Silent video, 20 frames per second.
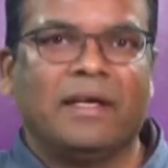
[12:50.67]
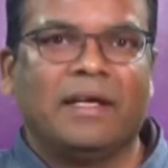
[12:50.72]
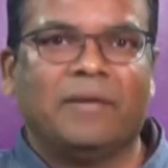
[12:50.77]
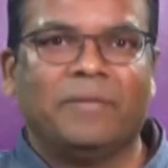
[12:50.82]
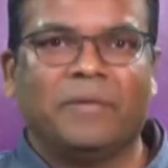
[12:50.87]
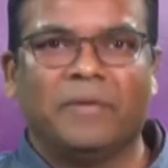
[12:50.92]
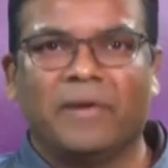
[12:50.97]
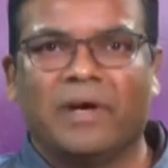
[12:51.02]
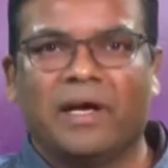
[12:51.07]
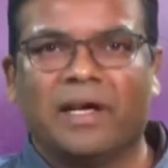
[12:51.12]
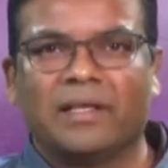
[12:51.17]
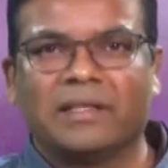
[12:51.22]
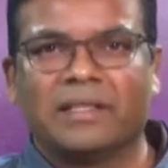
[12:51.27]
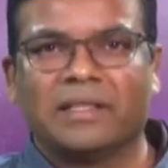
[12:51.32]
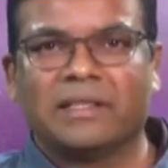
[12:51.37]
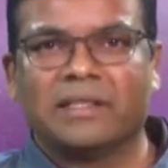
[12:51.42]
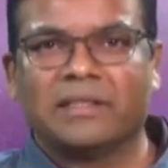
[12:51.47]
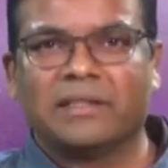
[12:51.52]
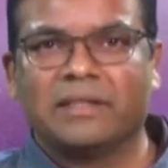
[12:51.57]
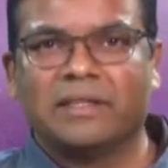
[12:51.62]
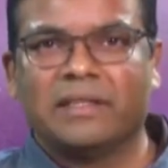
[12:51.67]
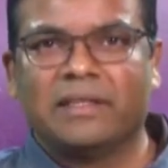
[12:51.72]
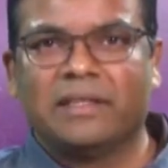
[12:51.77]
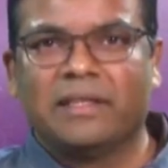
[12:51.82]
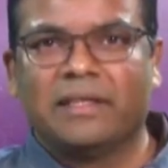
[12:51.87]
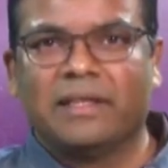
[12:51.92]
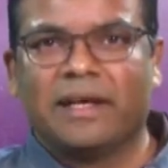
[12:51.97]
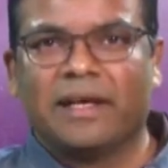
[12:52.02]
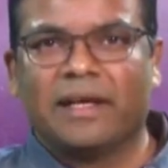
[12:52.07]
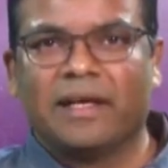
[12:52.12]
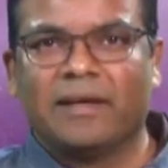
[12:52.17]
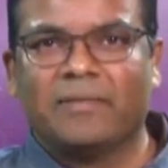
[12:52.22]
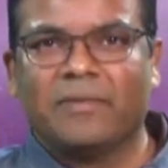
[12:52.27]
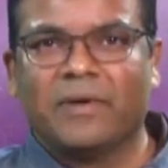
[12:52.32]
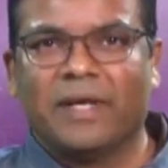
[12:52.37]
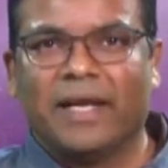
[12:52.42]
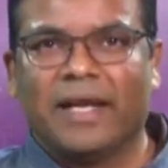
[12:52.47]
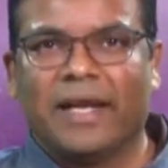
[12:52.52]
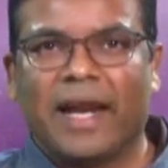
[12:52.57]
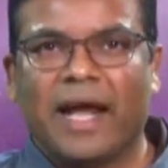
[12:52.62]
If you are talking
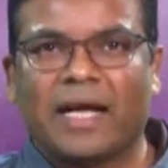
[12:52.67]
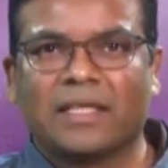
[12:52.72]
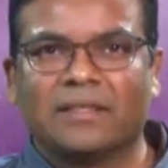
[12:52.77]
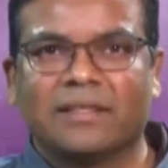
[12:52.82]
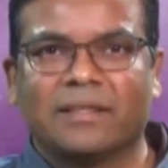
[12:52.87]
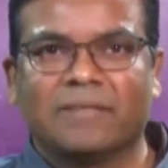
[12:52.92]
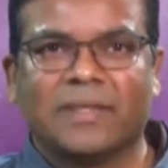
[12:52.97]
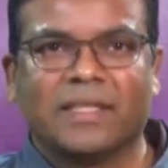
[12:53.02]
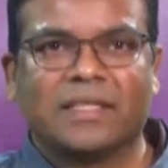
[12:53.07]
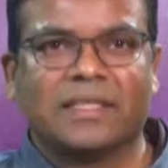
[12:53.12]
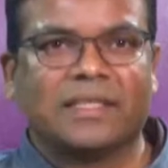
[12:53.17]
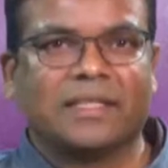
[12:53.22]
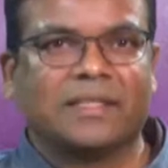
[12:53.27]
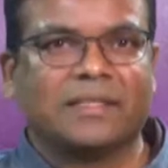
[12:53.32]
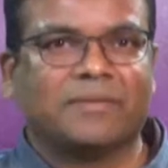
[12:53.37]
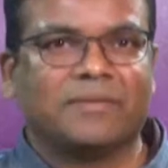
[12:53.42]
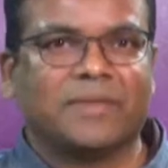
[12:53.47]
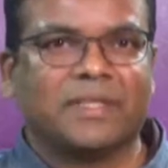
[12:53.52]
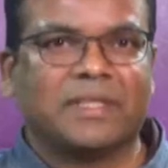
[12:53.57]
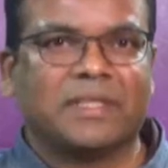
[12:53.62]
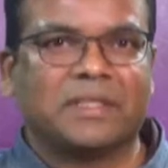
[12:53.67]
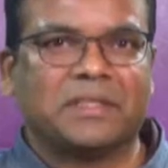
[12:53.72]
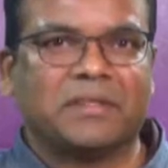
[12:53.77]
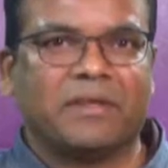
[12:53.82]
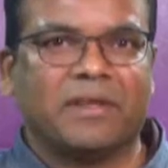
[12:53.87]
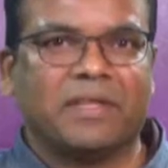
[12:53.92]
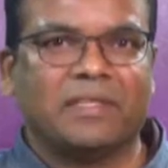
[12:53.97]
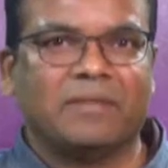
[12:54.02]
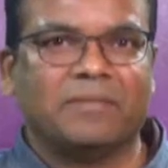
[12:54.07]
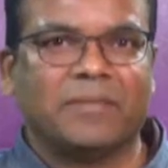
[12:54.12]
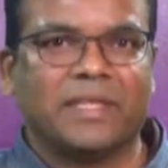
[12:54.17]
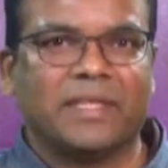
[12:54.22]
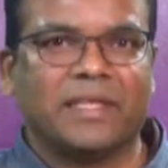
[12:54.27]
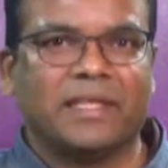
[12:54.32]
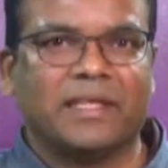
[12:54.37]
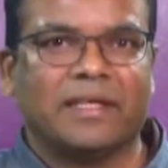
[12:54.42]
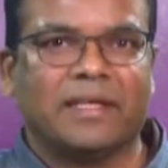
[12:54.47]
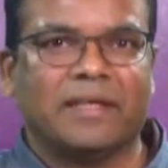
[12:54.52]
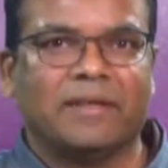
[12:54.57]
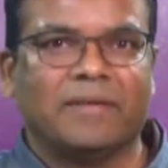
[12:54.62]
about interaction of X-rays with the solid
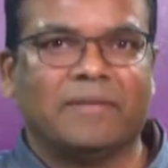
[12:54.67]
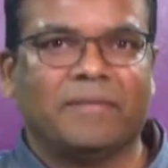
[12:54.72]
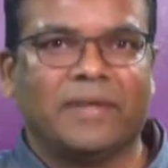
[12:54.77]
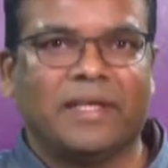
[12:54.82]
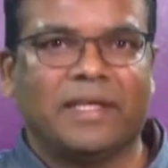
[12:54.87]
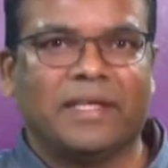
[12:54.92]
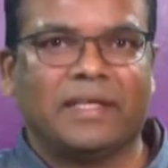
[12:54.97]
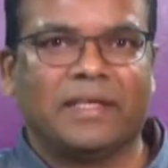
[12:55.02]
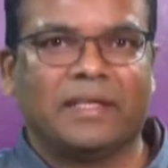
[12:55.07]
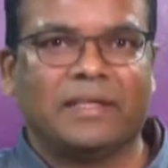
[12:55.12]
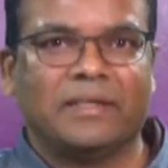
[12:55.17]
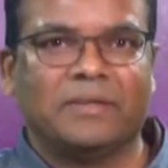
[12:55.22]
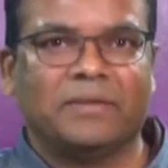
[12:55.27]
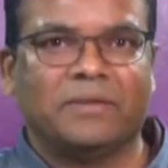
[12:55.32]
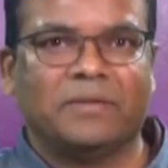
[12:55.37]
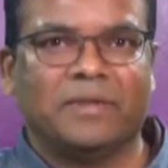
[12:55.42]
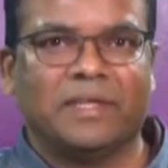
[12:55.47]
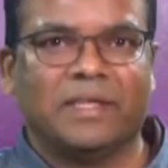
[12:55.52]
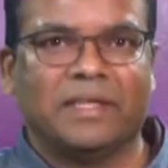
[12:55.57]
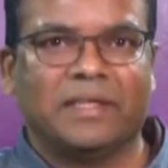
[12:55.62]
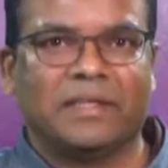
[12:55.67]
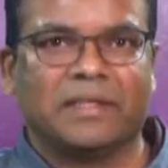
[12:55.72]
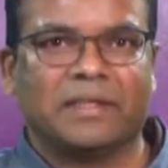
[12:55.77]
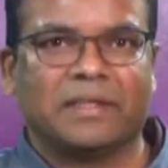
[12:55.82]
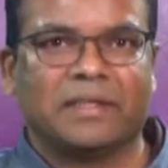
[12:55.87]
material, we usually